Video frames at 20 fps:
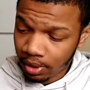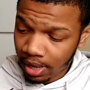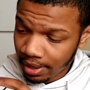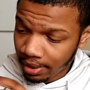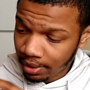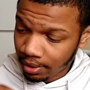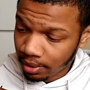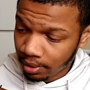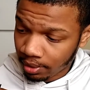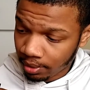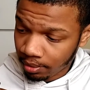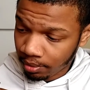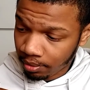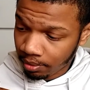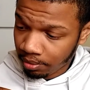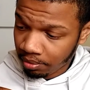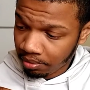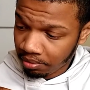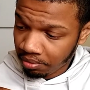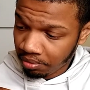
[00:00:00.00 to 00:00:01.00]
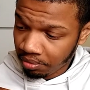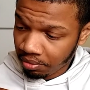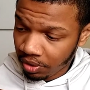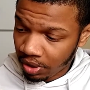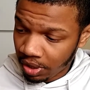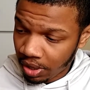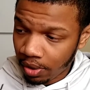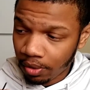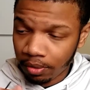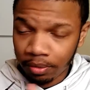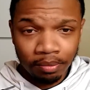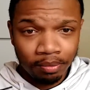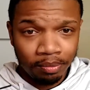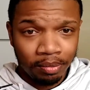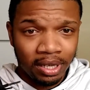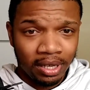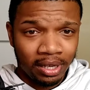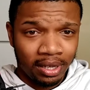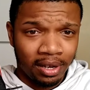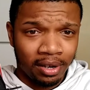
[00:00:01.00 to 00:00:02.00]
like the
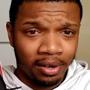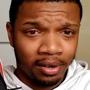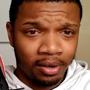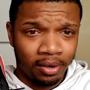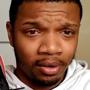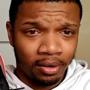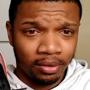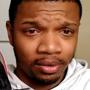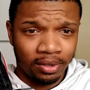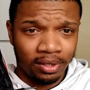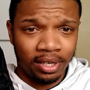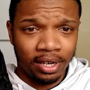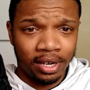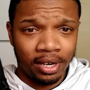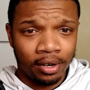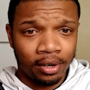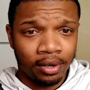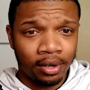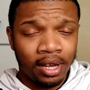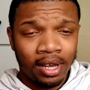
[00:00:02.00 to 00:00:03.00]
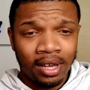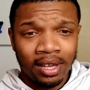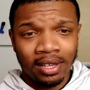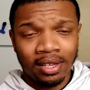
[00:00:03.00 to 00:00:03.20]
big air holes there.